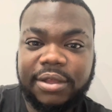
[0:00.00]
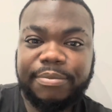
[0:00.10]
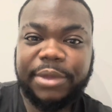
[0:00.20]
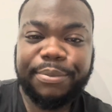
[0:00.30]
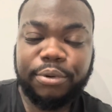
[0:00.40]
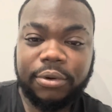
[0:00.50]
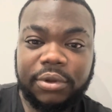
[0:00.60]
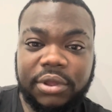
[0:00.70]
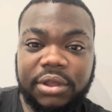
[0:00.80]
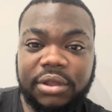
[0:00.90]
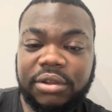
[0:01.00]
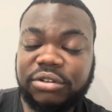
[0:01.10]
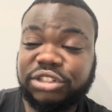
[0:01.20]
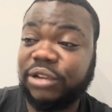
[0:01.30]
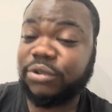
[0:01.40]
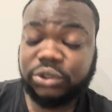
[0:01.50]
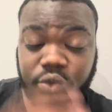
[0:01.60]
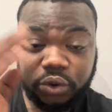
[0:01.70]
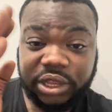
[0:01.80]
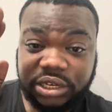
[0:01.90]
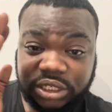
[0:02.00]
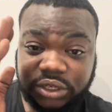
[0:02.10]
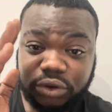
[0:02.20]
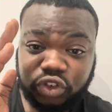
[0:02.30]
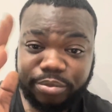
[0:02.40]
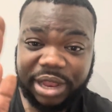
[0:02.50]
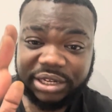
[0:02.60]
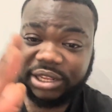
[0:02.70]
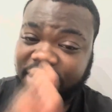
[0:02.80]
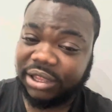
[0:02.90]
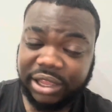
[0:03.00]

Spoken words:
People, she was talking so dramatic,